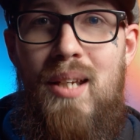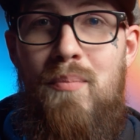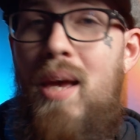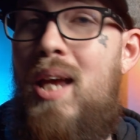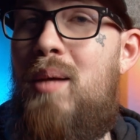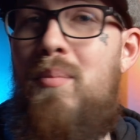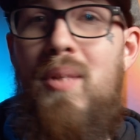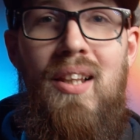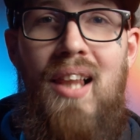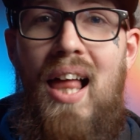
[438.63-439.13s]

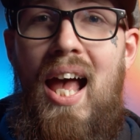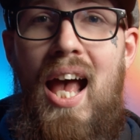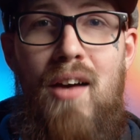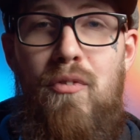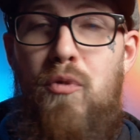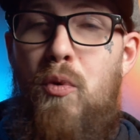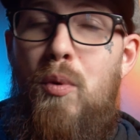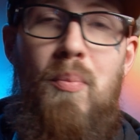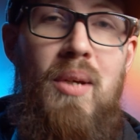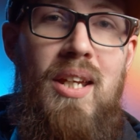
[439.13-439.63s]
Make me
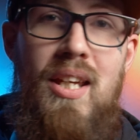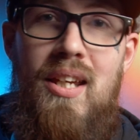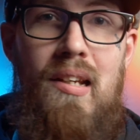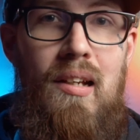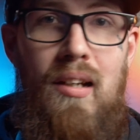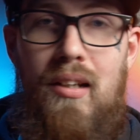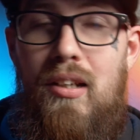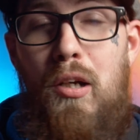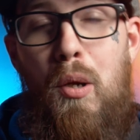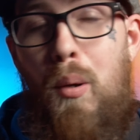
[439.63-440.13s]
laugh would be,
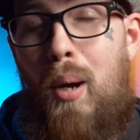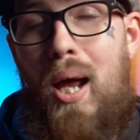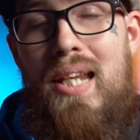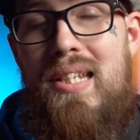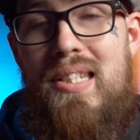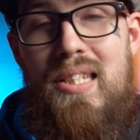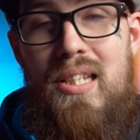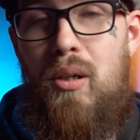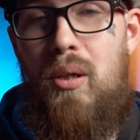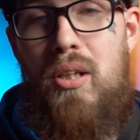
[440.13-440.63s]
you know,
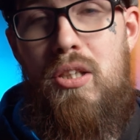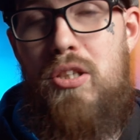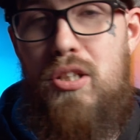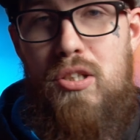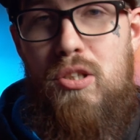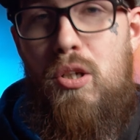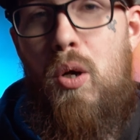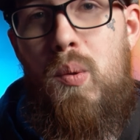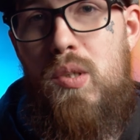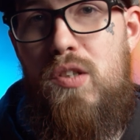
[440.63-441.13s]
ideal. It's
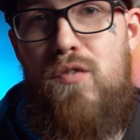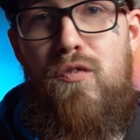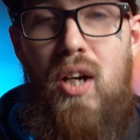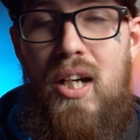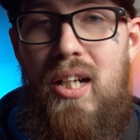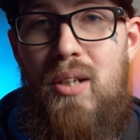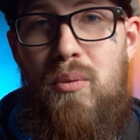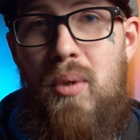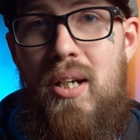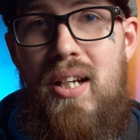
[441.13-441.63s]
just always
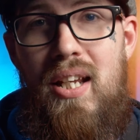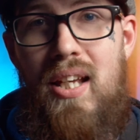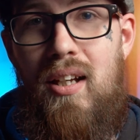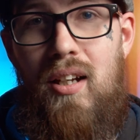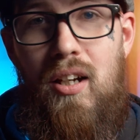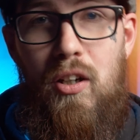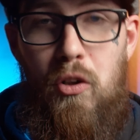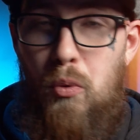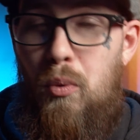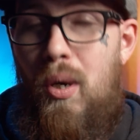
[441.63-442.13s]
funny
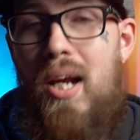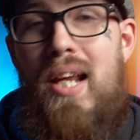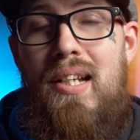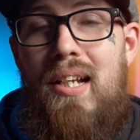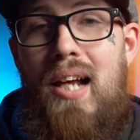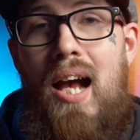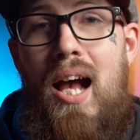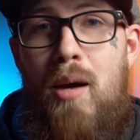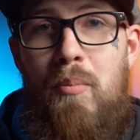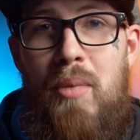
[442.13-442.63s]
reading great
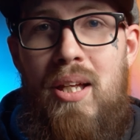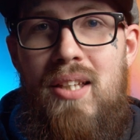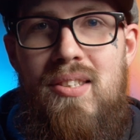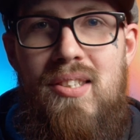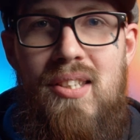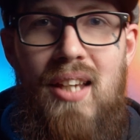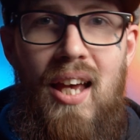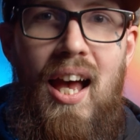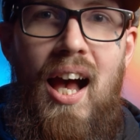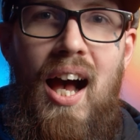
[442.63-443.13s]

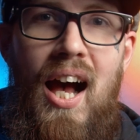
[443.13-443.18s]
comments.